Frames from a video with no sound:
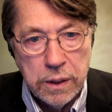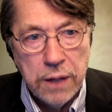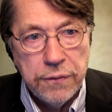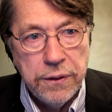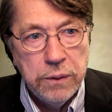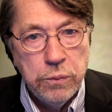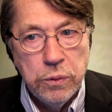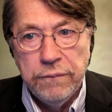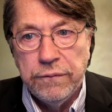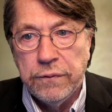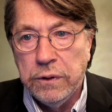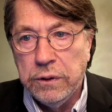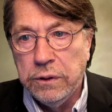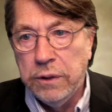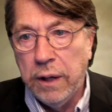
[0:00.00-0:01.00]
I think we've
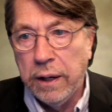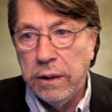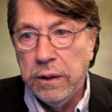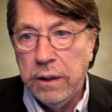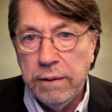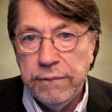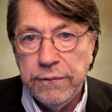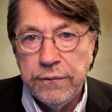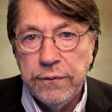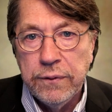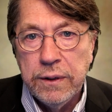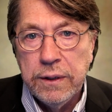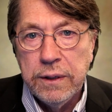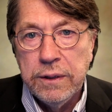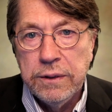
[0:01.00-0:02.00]
done enough
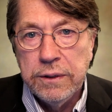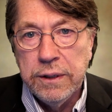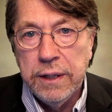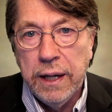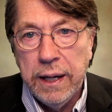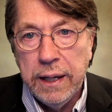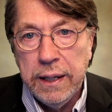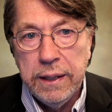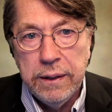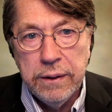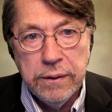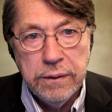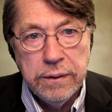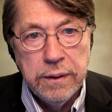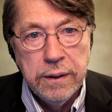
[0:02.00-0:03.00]
today
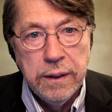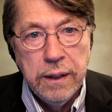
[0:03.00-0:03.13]
here.